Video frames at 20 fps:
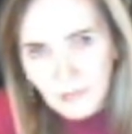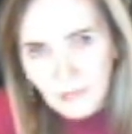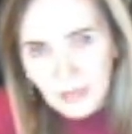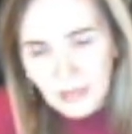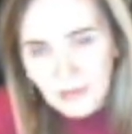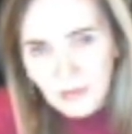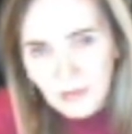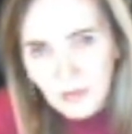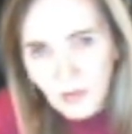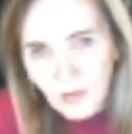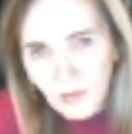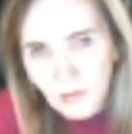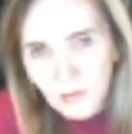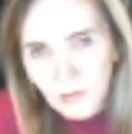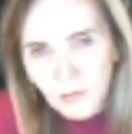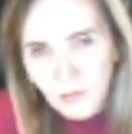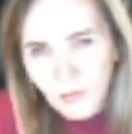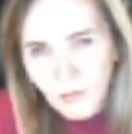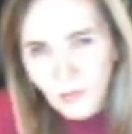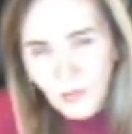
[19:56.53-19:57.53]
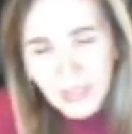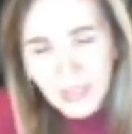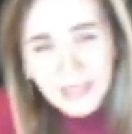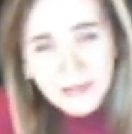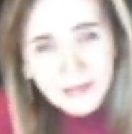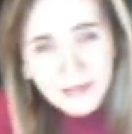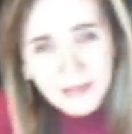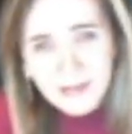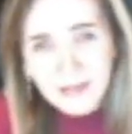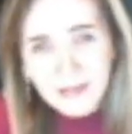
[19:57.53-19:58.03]
So the
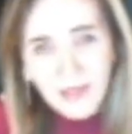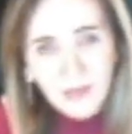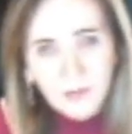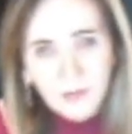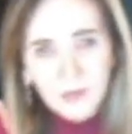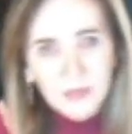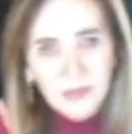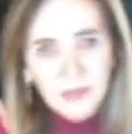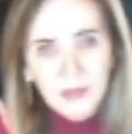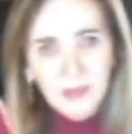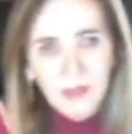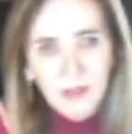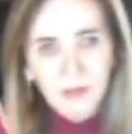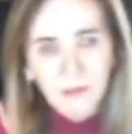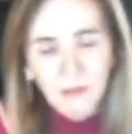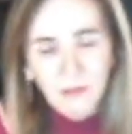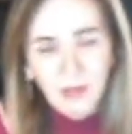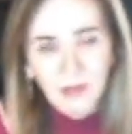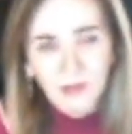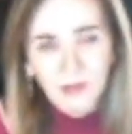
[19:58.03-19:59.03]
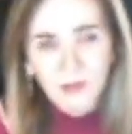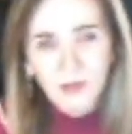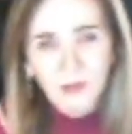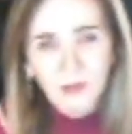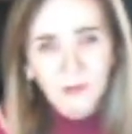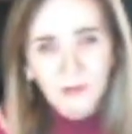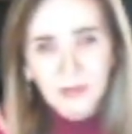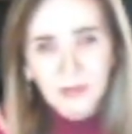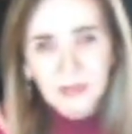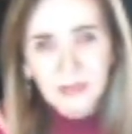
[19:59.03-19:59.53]
waist is not really, you
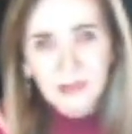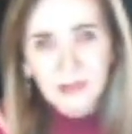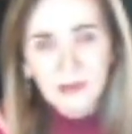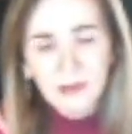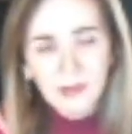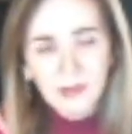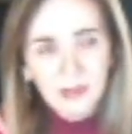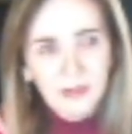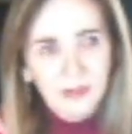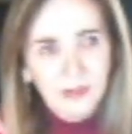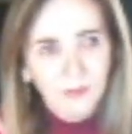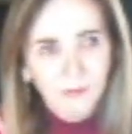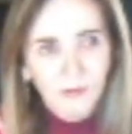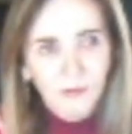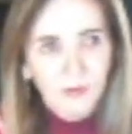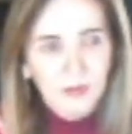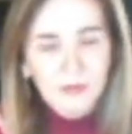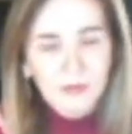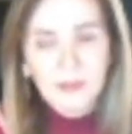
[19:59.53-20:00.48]
don't really, except for this